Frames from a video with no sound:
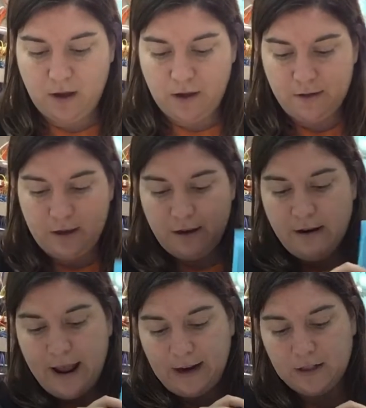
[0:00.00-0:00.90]
The
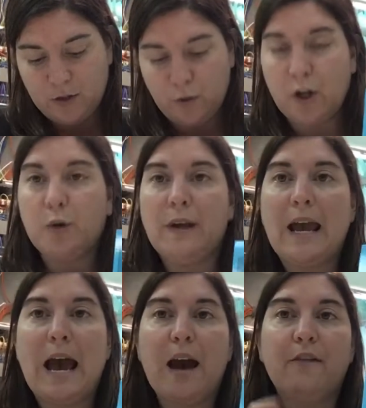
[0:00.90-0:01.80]
next word we
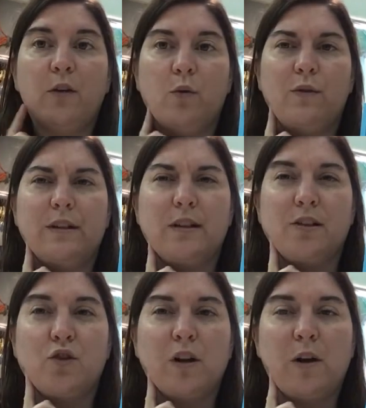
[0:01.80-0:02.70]
have, oh, this is
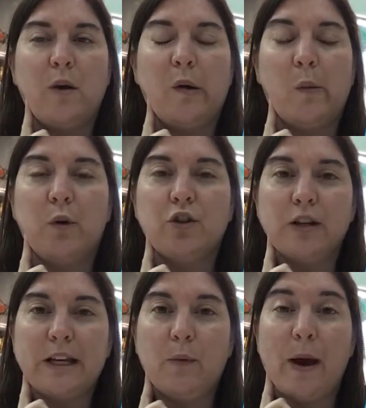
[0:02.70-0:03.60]
a
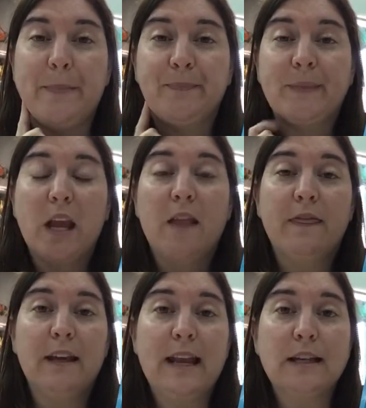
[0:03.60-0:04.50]
tricky one.
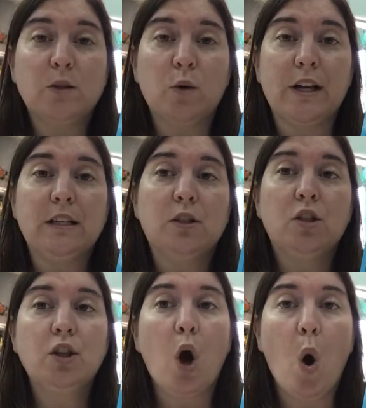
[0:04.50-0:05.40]
The next word is
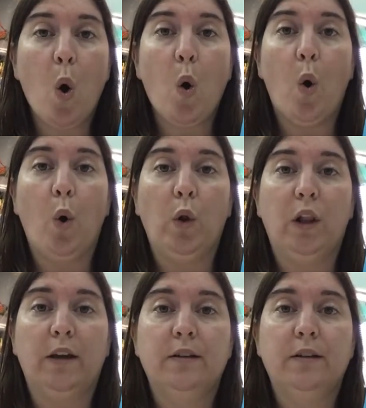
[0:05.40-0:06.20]
toll.